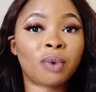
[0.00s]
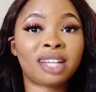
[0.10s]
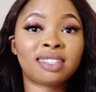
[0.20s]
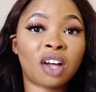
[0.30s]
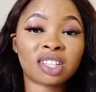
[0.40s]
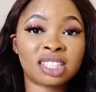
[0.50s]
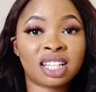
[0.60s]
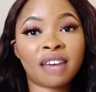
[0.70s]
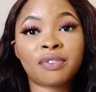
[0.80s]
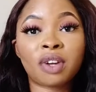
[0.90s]
when the
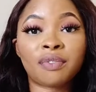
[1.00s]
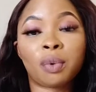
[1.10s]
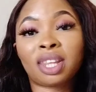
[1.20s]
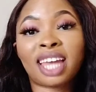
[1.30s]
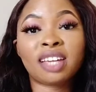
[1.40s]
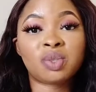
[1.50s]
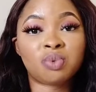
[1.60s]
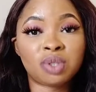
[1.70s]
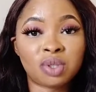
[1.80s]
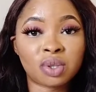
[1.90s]
oxygen level of the water is
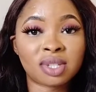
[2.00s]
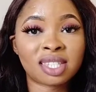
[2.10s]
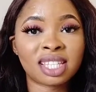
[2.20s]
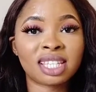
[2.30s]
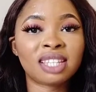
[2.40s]
reduced,